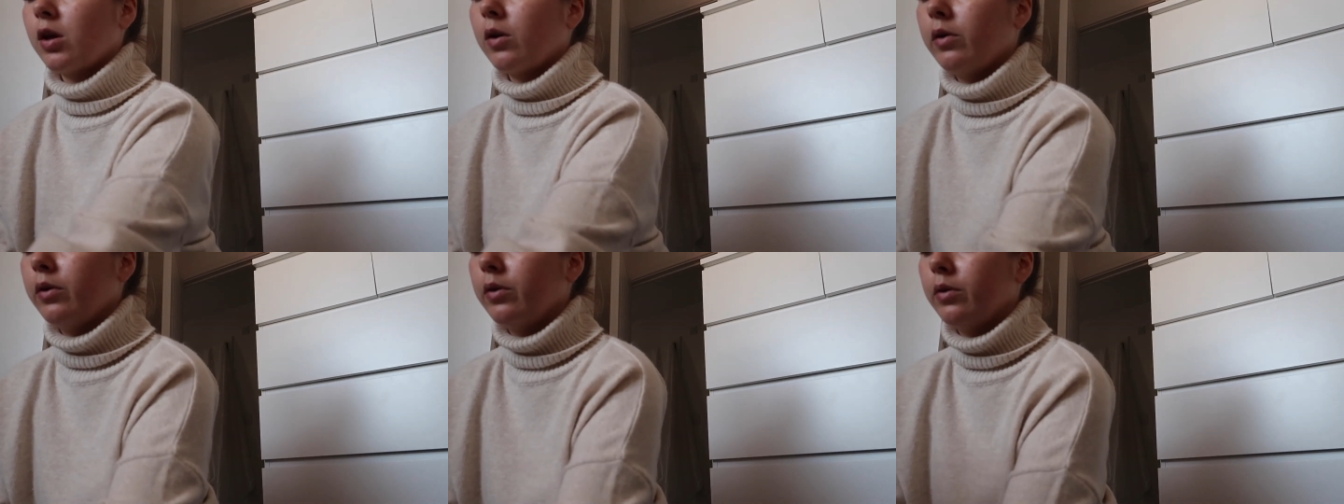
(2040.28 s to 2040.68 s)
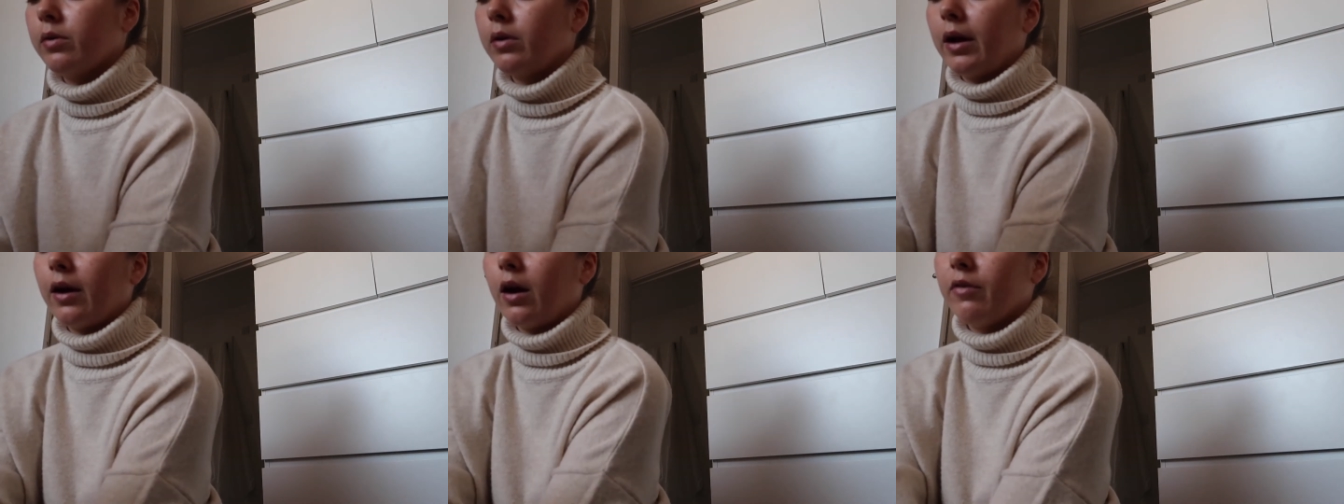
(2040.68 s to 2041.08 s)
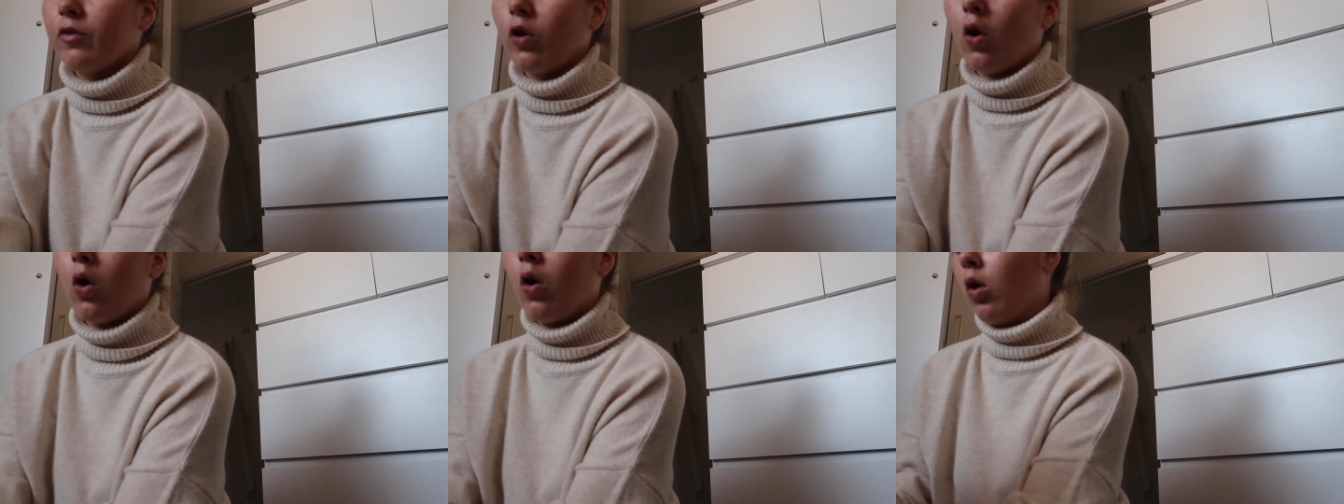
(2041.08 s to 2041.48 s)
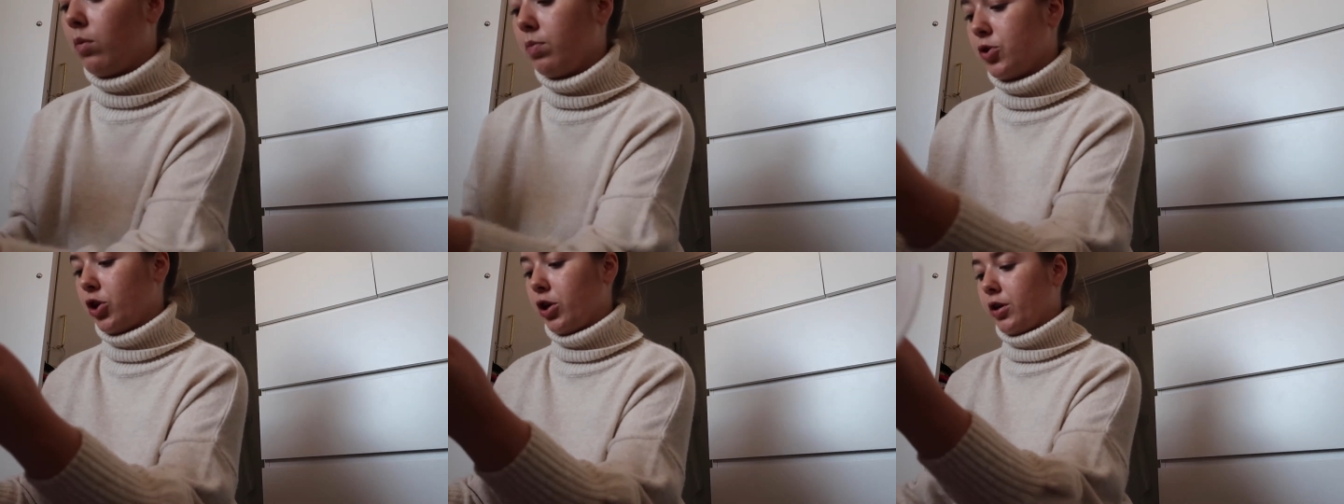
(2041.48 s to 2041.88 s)
so, like, I've got
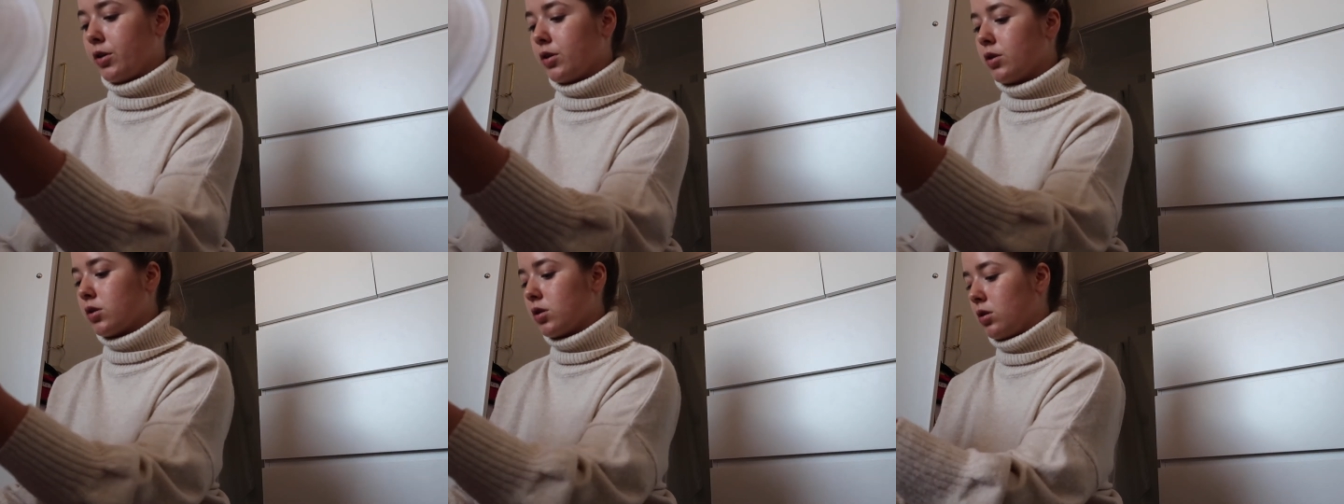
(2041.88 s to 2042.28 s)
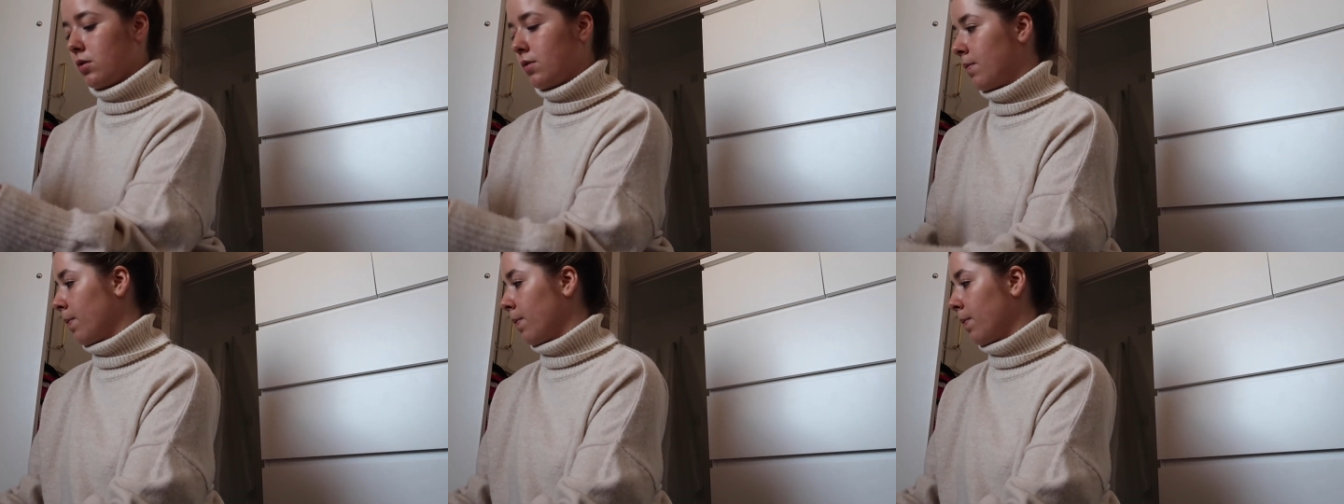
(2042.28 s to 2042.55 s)
options.